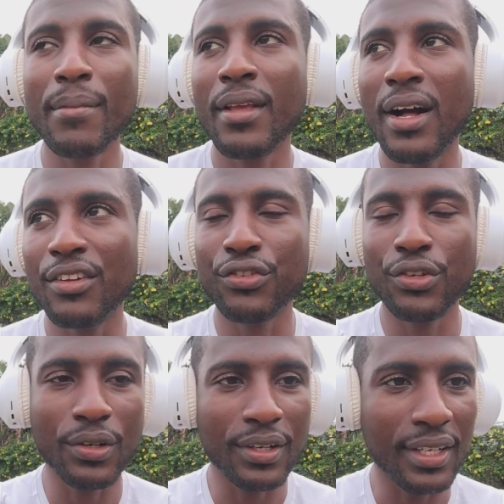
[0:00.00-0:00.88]
I'll see you
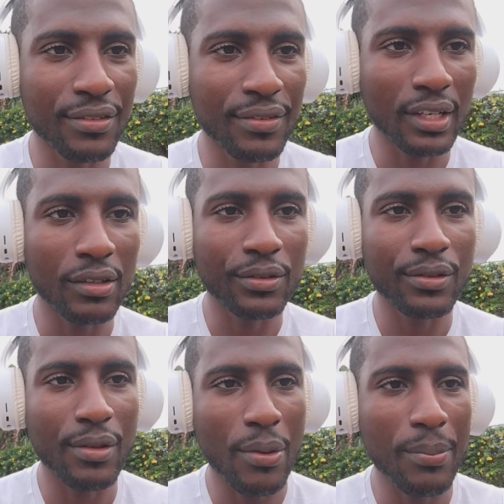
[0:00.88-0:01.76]
in the next video.
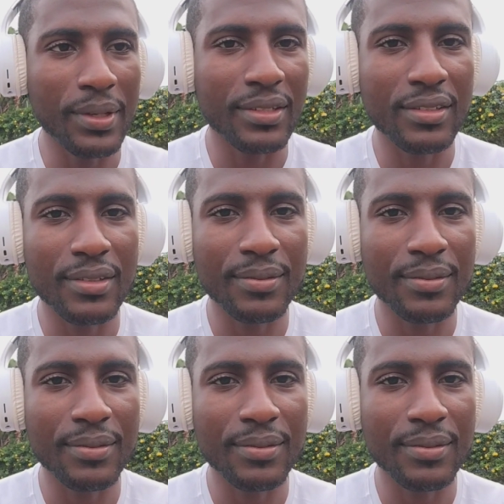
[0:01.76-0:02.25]
Peace.